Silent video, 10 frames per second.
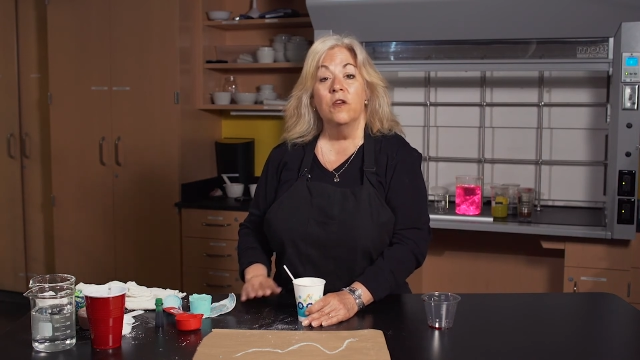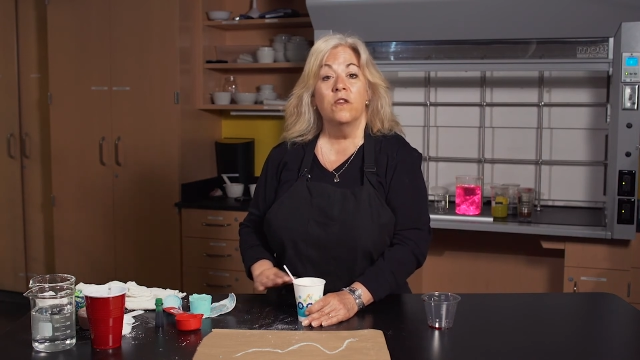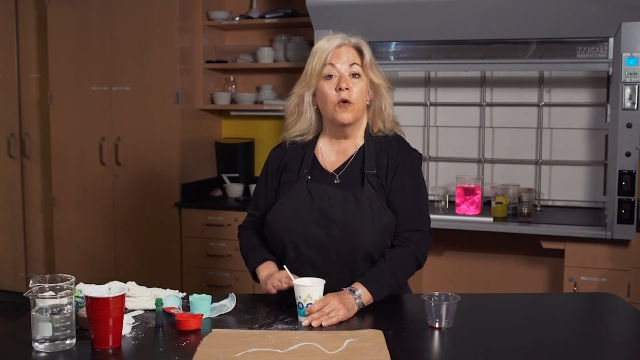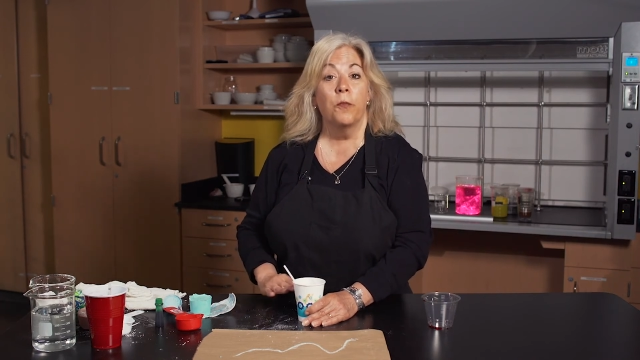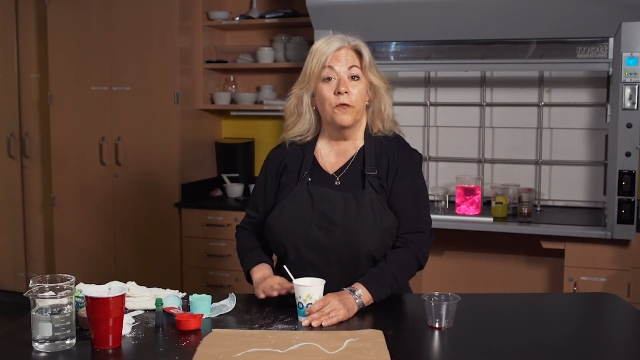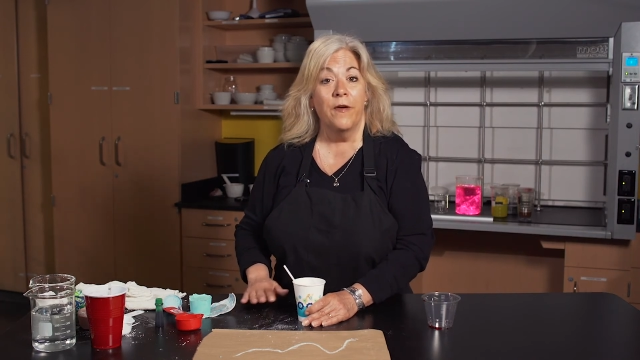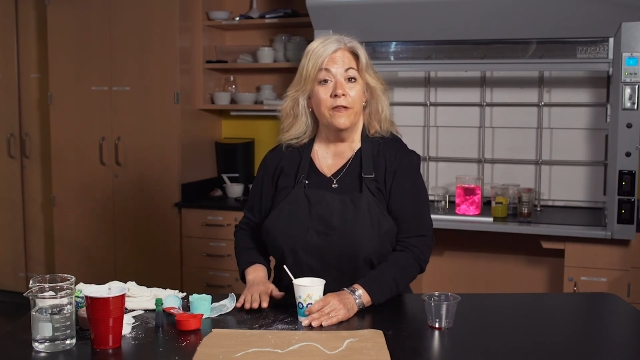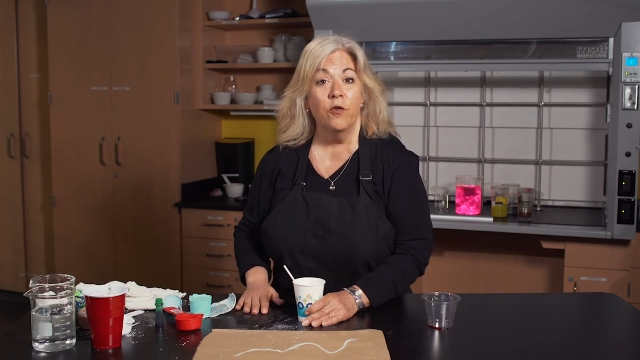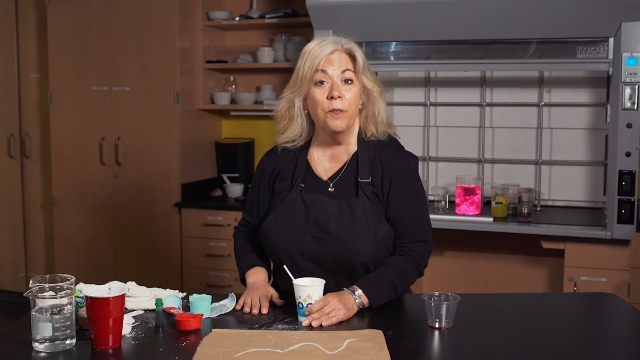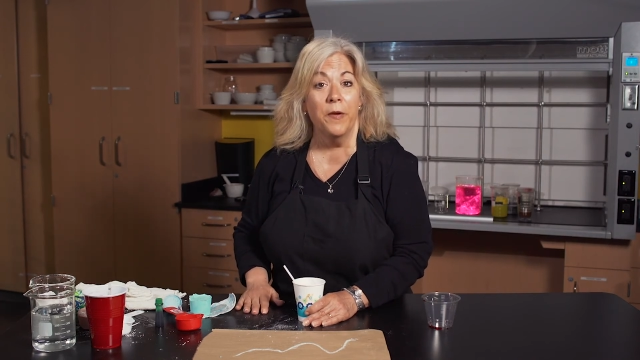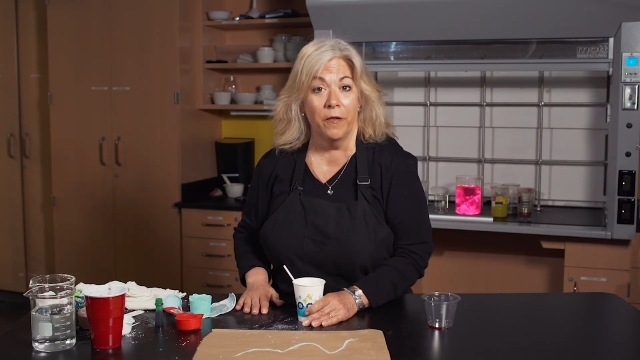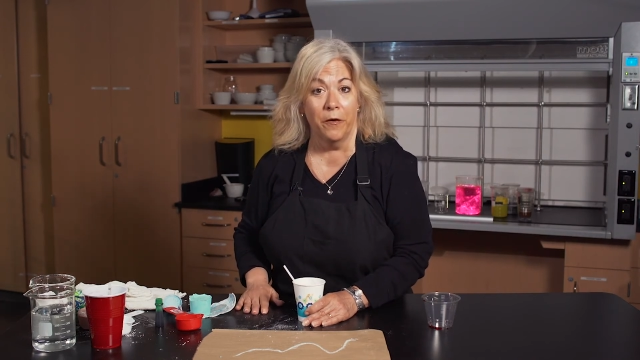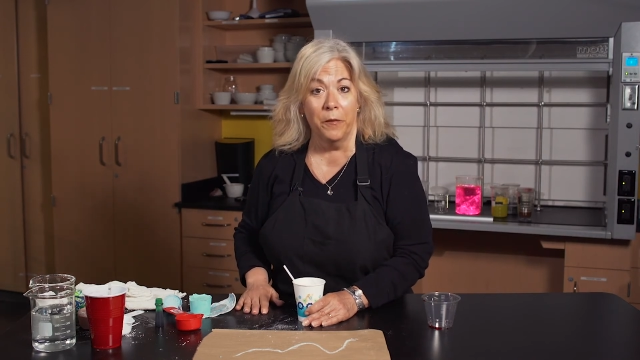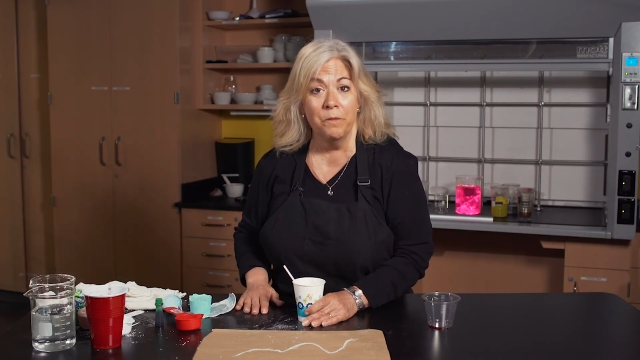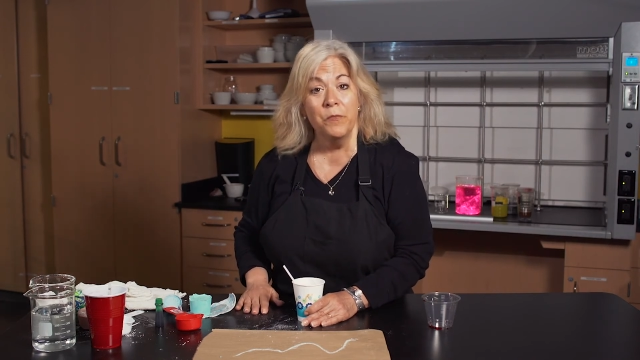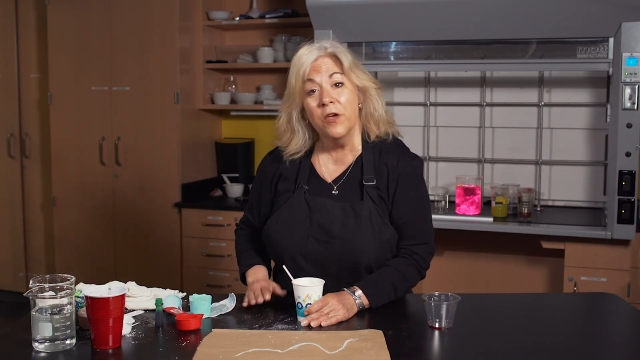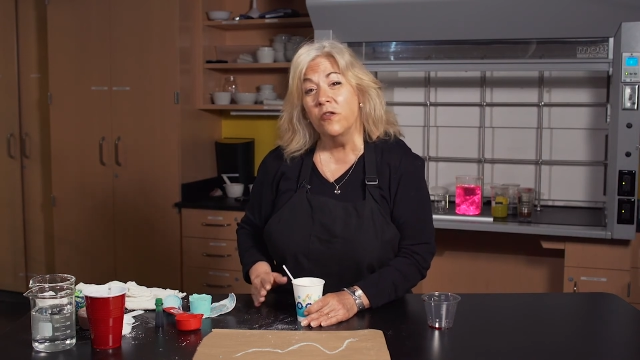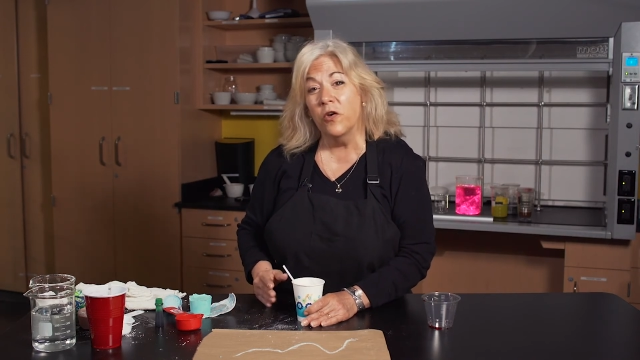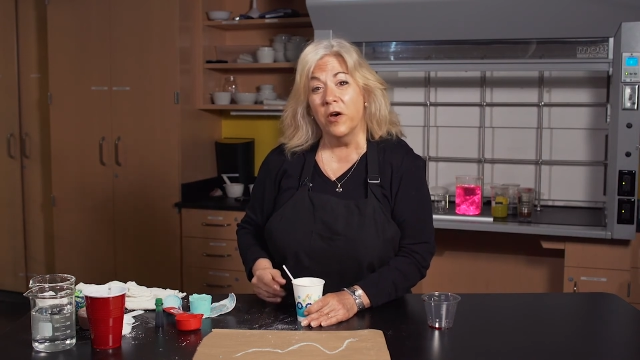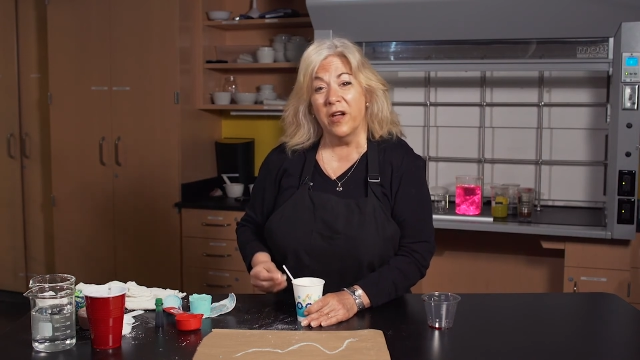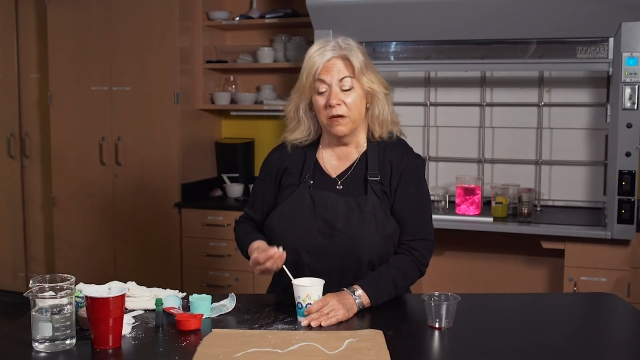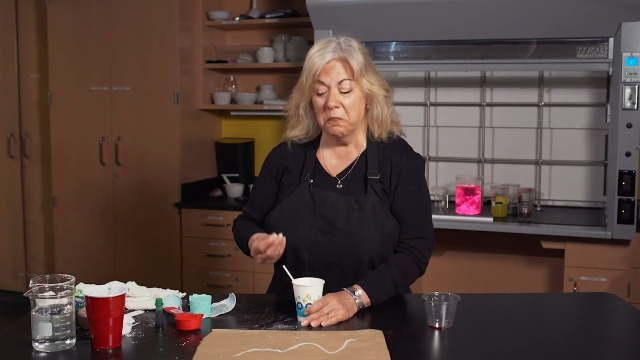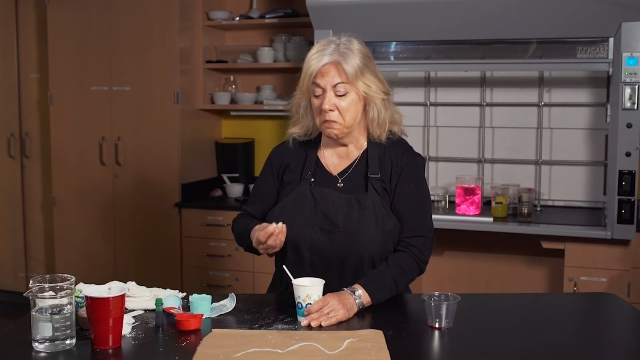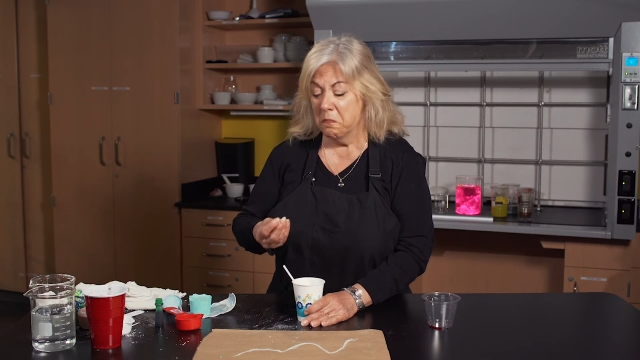So Professor Pillar took